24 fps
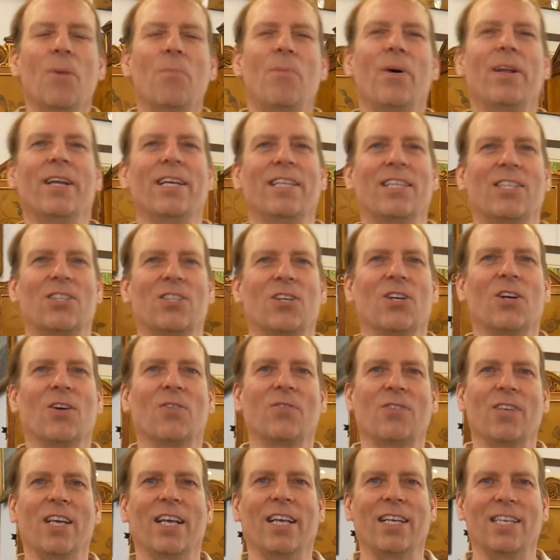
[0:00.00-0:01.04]
But it
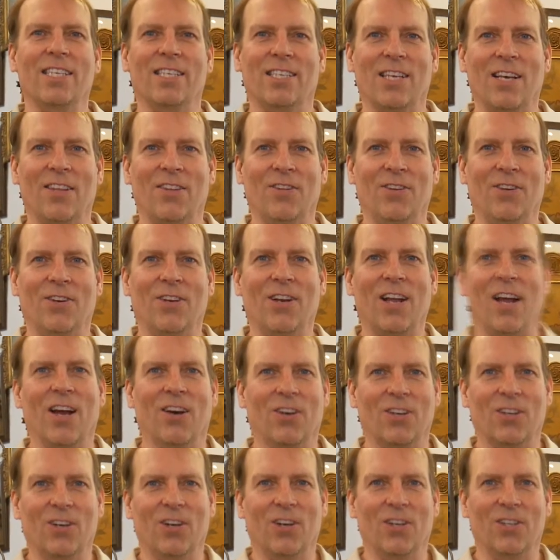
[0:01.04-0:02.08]
serves like a southern
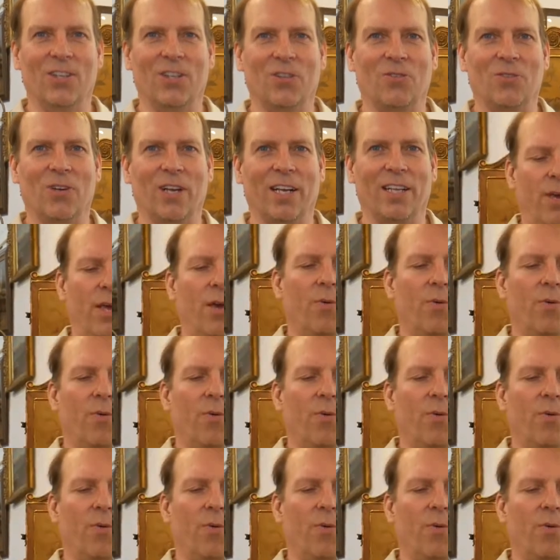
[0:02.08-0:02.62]
alcoholic drink.